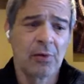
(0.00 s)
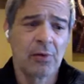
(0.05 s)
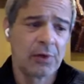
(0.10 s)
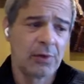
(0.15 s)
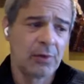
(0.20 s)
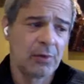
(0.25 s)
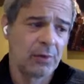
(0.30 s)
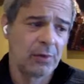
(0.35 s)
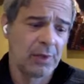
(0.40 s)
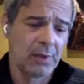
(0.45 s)
or
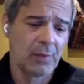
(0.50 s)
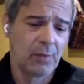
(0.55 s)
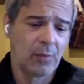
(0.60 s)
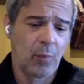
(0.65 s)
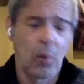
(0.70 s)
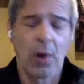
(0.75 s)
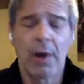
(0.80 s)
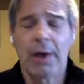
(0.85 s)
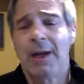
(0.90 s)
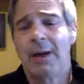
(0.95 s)
you
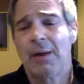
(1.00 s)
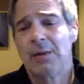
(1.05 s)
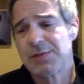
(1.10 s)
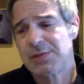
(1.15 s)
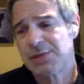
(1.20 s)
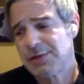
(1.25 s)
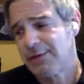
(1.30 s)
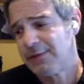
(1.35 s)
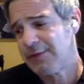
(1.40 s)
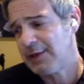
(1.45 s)
need one
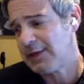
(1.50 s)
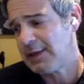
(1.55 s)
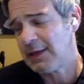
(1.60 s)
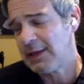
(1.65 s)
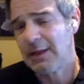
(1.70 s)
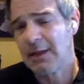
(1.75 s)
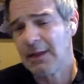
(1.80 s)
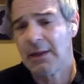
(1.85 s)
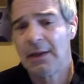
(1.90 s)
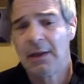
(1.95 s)
ounce of it
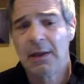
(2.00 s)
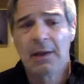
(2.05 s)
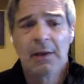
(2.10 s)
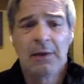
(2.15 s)
in a